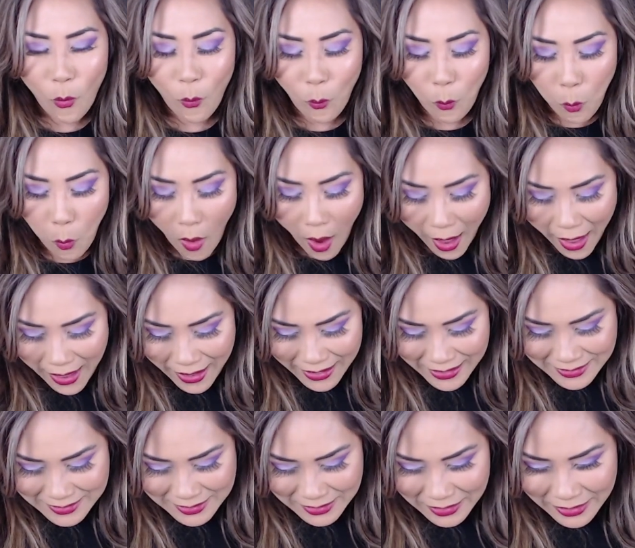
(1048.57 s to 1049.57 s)
What
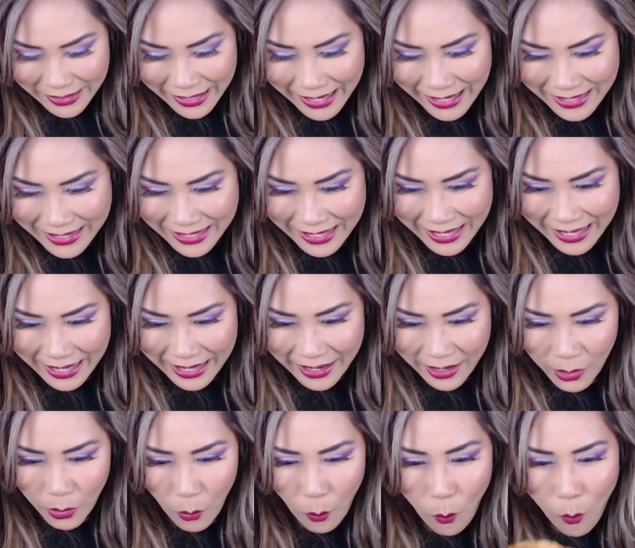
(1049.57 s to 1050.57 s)
is
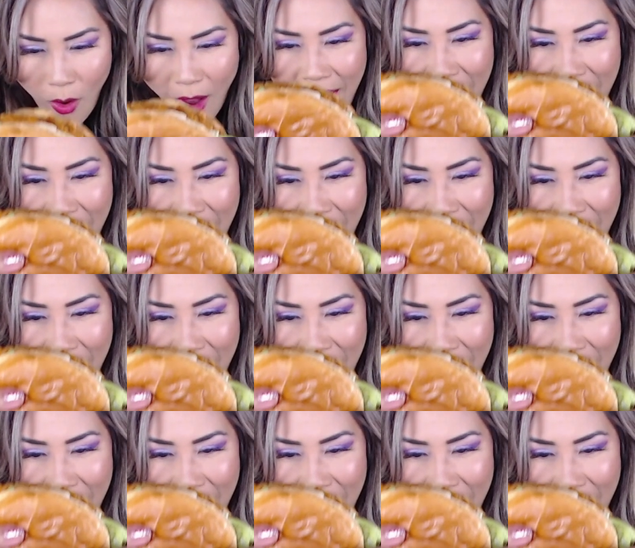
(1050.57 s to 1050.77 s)
leaking? What